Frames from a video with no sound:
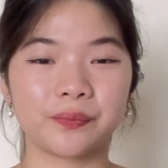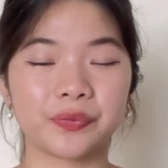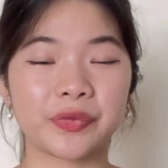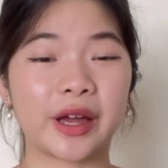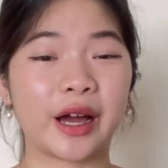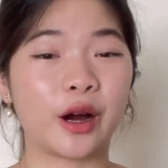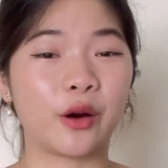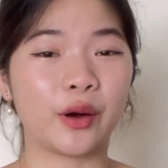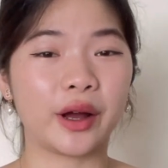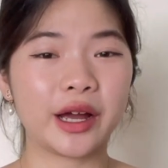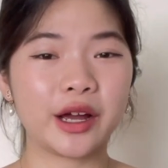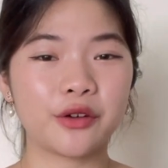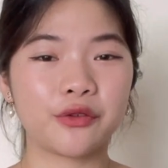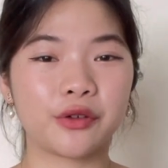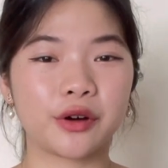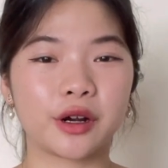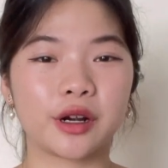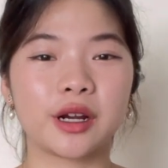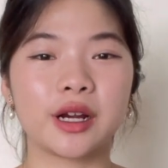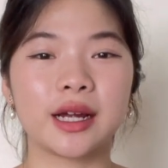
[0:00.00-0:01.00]

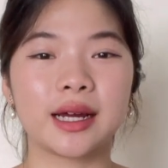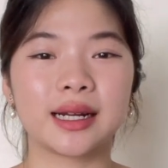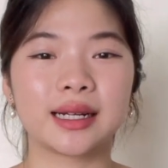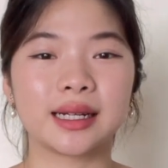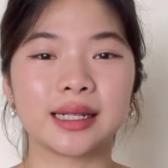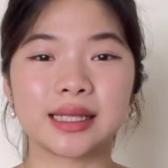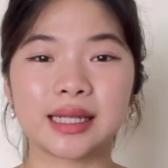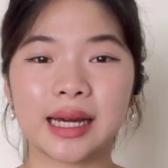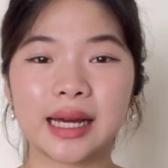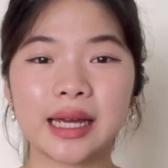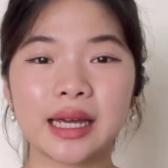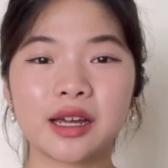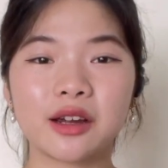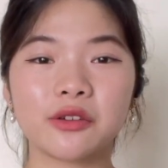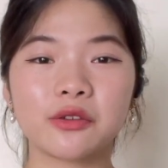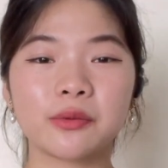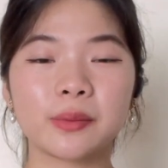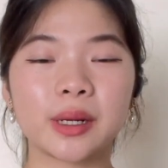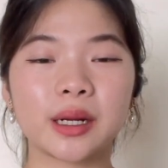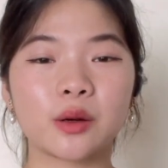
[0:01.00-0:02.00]
However, the Thai
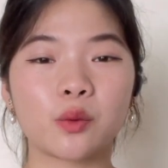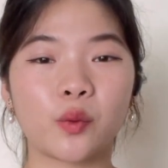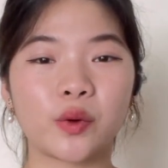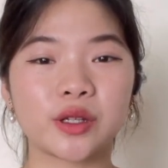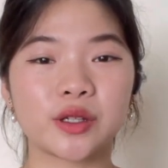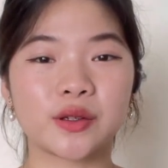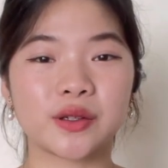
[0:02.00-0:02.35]
government wants